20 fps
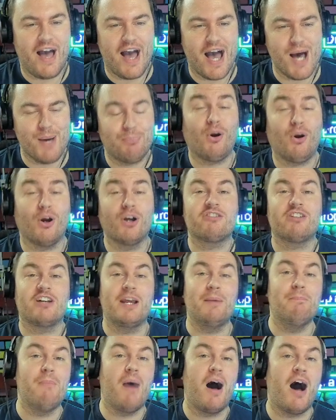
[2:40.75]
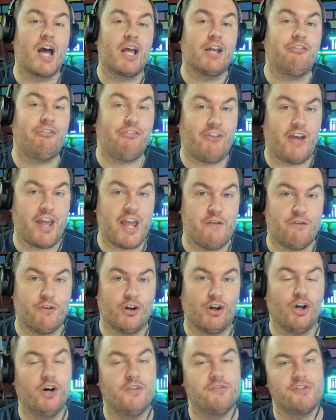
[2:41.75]
Personally, my favorite
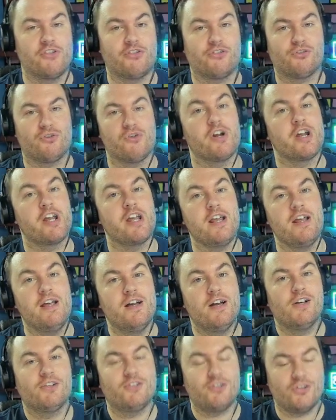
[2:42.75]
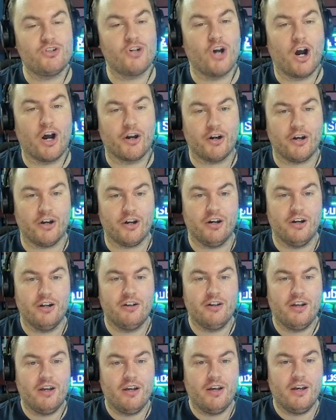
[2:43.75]
of the 3 starter
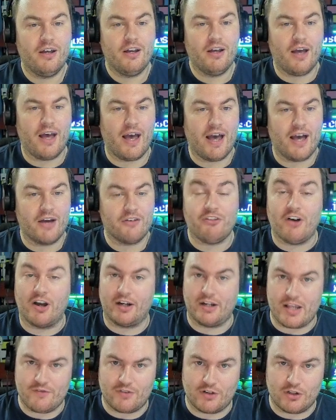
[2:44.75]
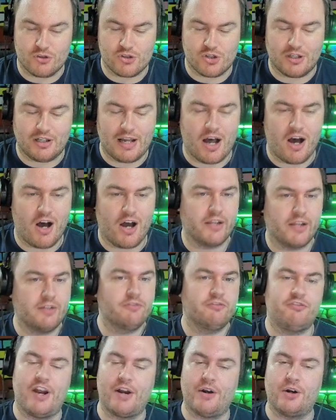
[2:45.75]
Final Evolution line.
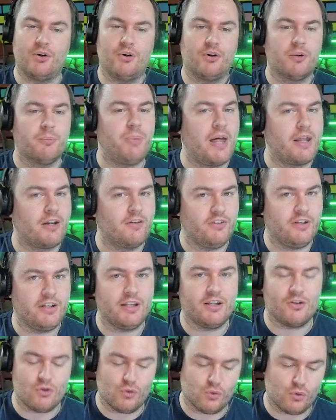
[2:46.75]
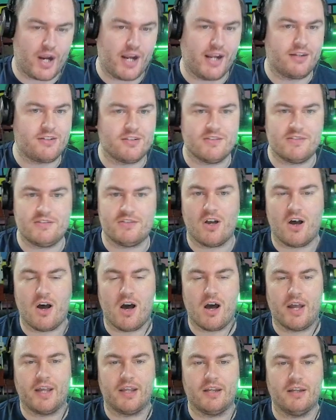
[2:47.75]
Very good competitively. Great
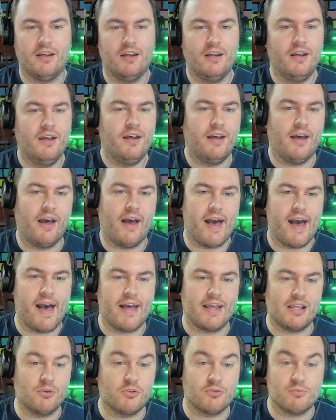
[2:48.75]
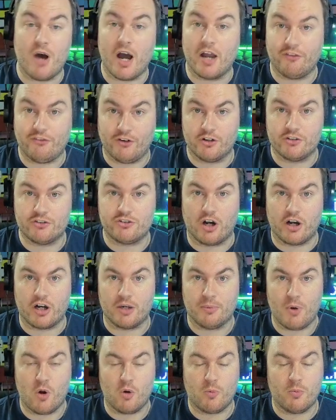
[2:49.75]
design. He was my first starter
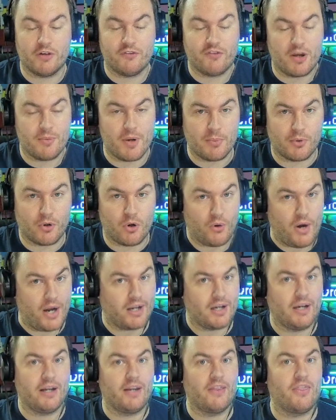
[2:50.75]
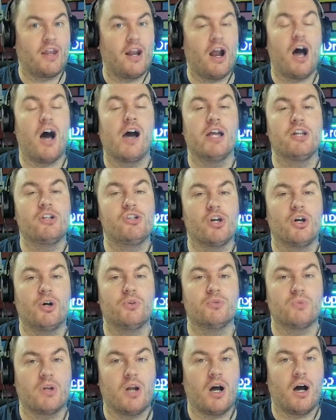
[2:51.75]
Pokemon, if I remember correctly, that I
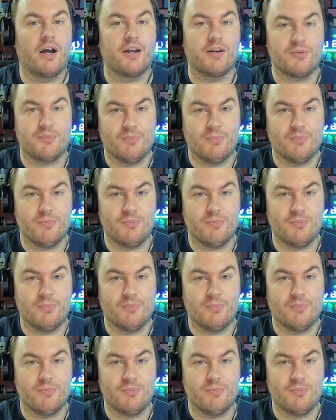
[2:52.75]
chose when I